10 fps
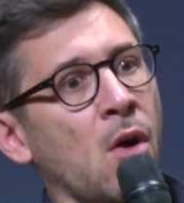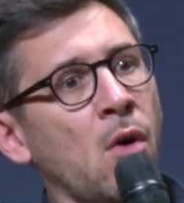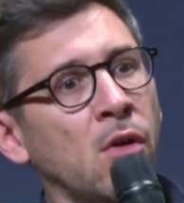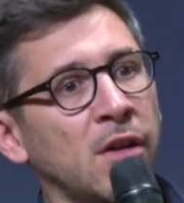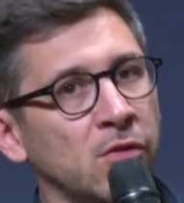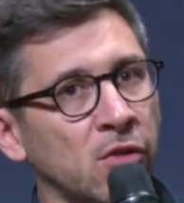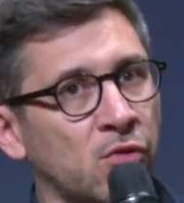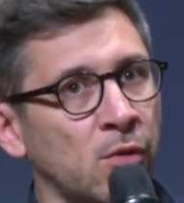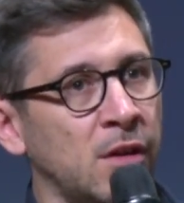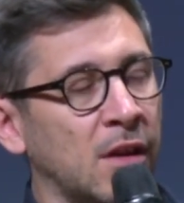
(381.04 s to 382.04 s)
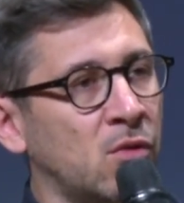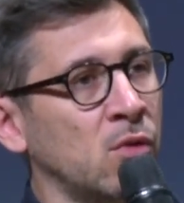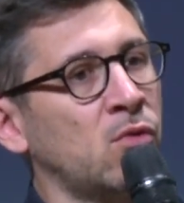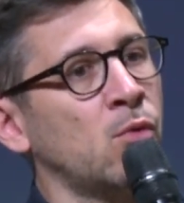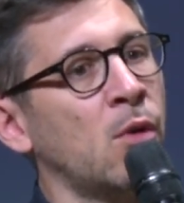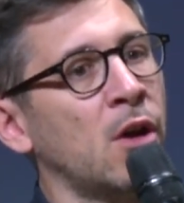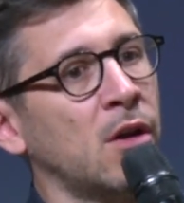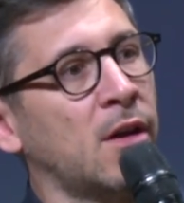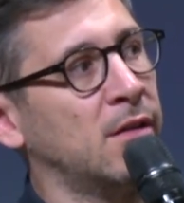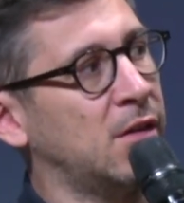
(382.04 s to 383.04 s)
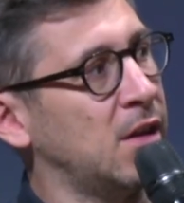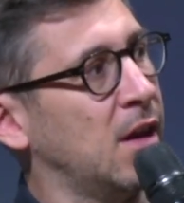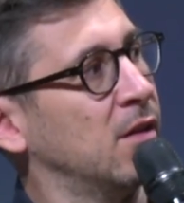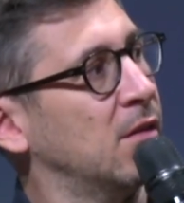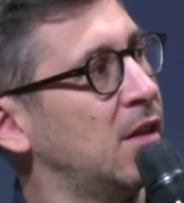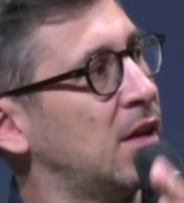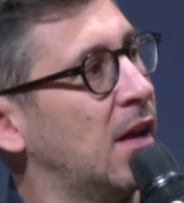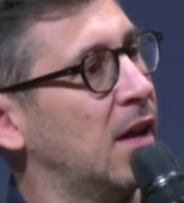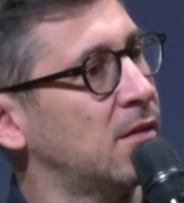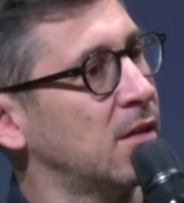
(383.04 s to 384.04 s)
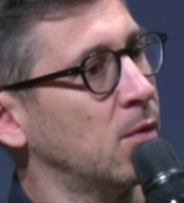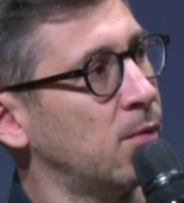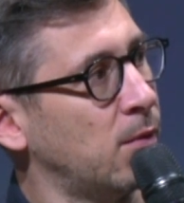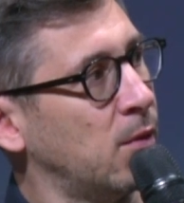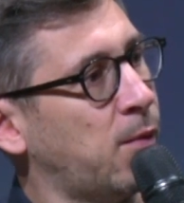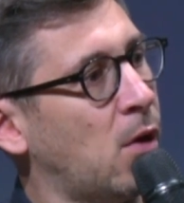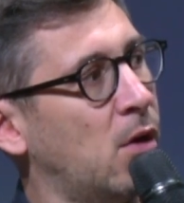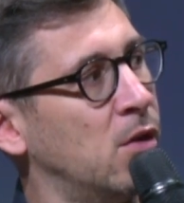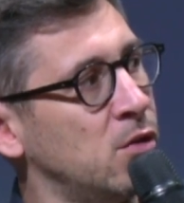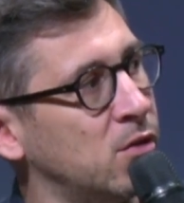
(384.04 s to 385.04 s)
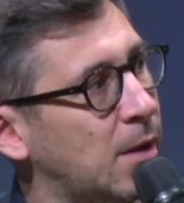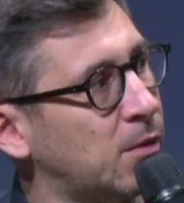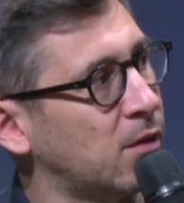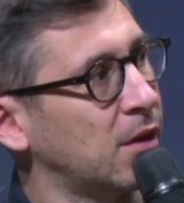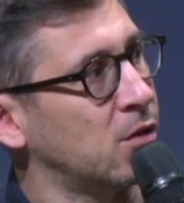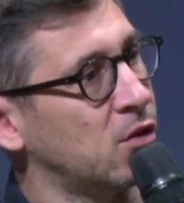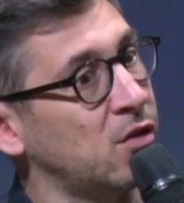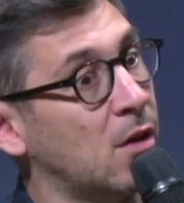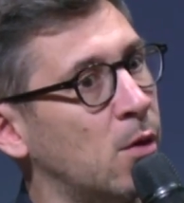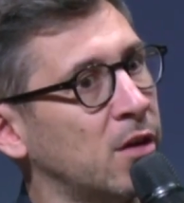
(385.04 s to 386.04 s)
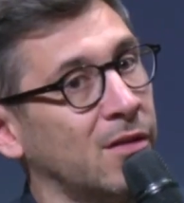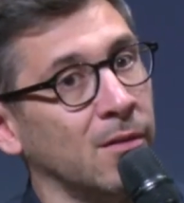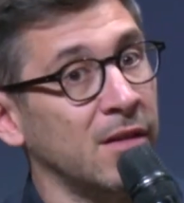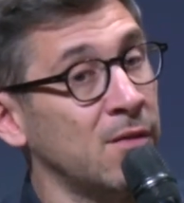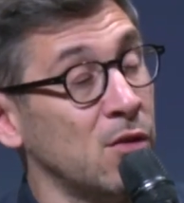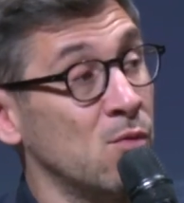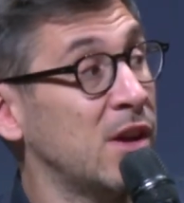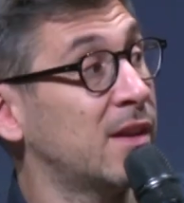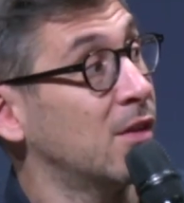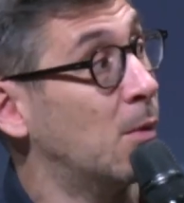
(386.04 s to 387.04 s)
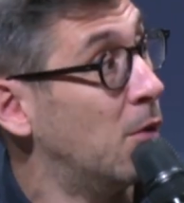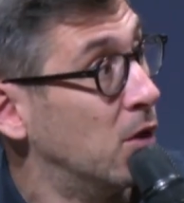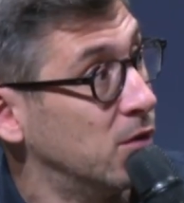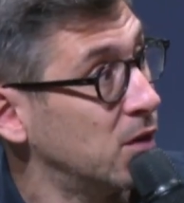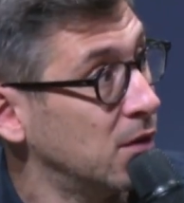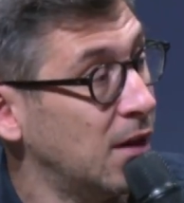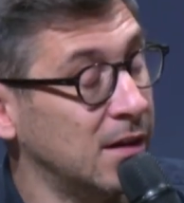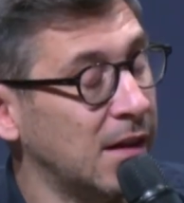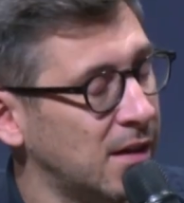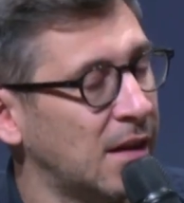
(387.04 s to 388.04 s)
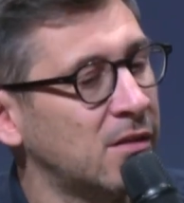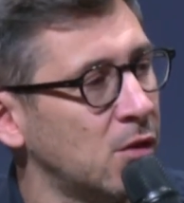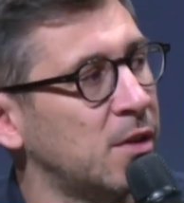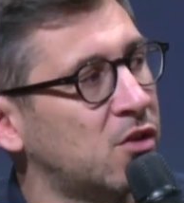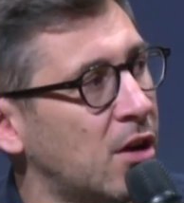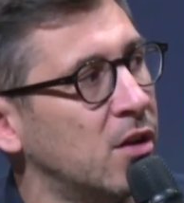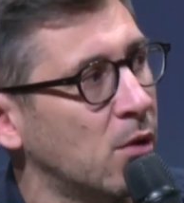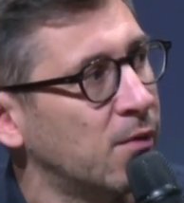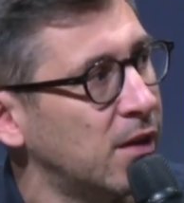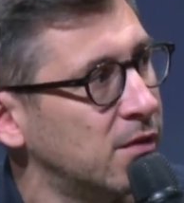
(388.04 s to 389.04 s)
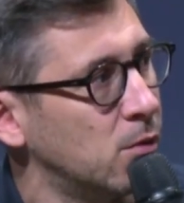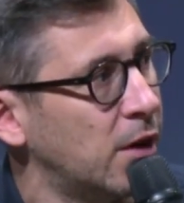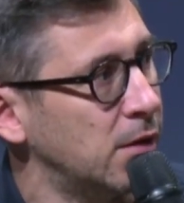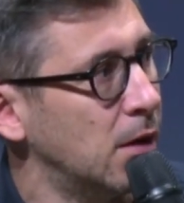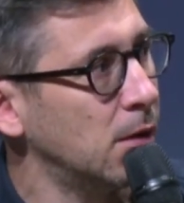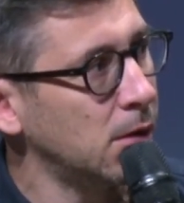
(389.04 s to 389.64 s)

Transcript: whole industry that's used to work at the years and decades for a new type of technology that works even weeks or months? And that's the big challenge we're facing right now.